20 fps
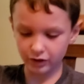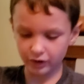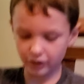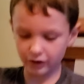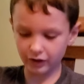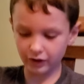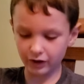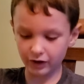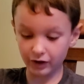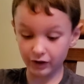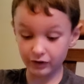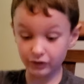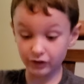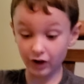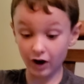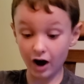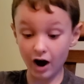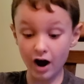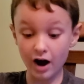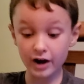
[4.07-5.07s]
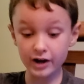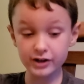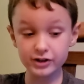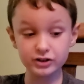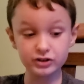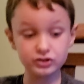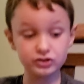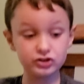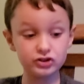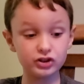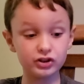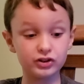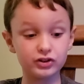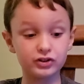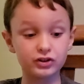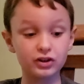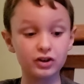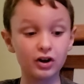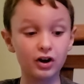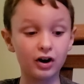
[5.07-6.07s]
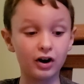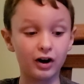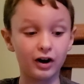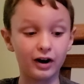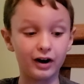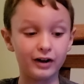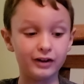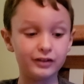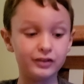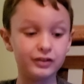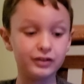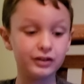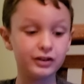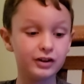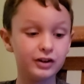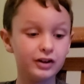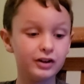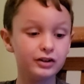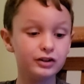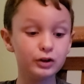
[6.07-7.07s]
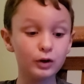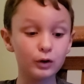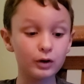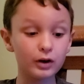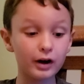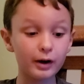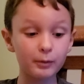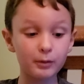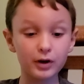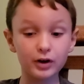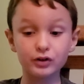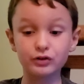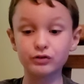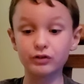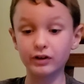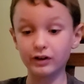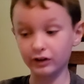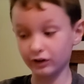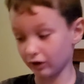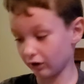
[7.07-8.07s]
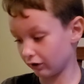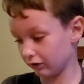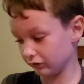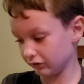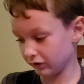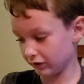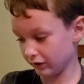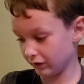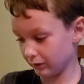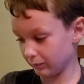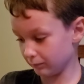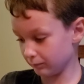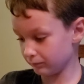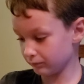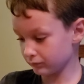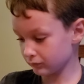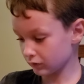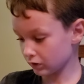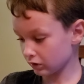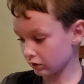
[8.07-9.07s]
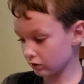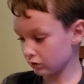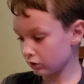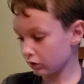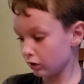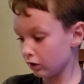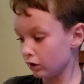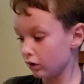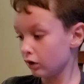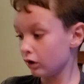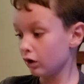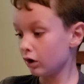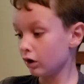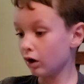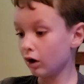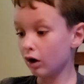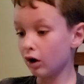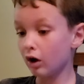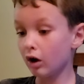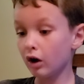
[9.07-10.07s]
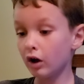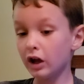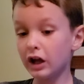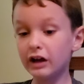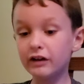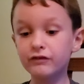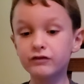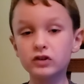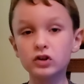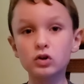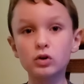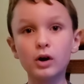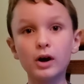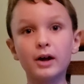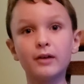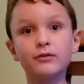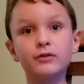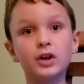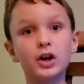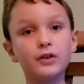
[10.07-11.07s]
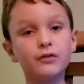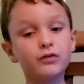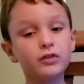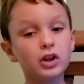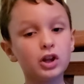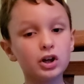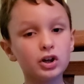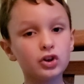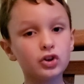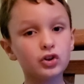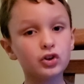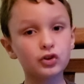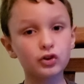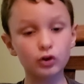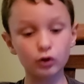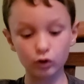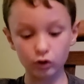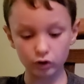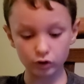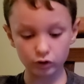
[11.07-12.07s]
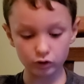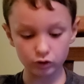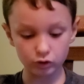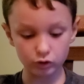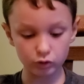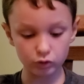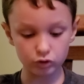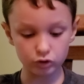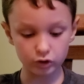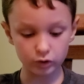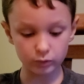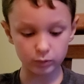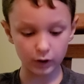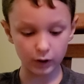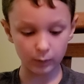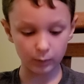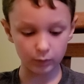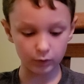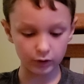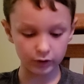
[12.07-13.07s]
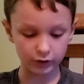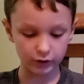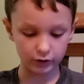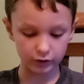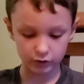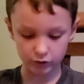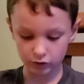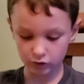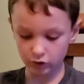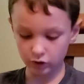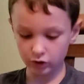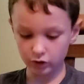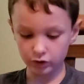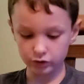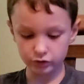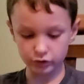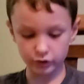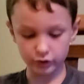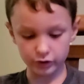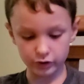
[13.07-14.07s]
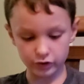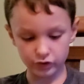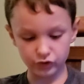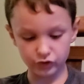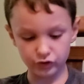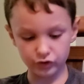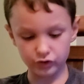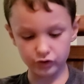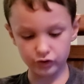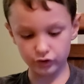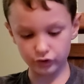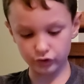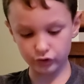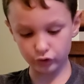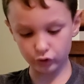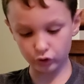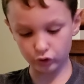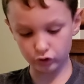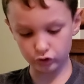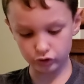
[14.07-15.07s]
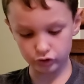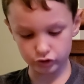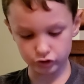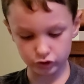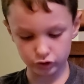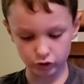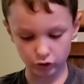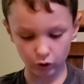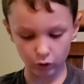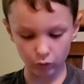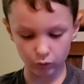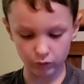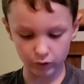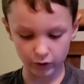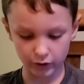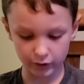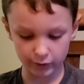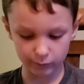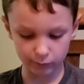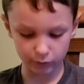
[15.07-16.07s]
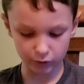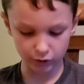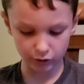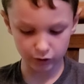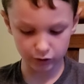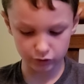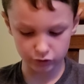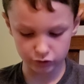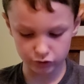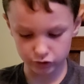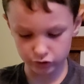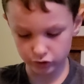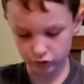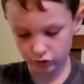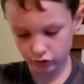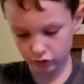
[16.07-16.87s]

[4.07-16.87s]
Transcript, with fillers: And I just got Yo-kai Watch Train card game. Well, with the package. If you have Netflix, you should probably just search Yo-kai Watch.